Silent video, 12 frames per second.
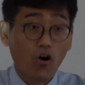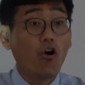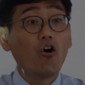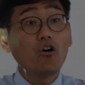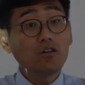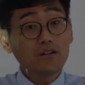
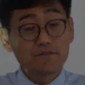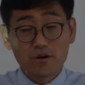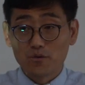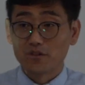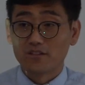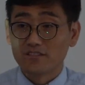all of the
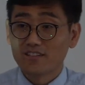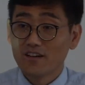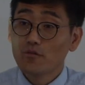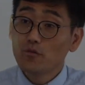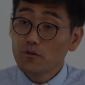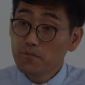world
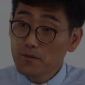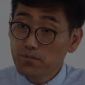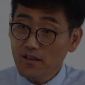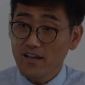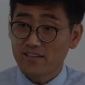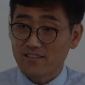will be
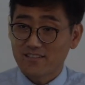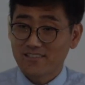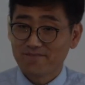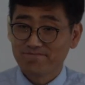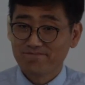blessed.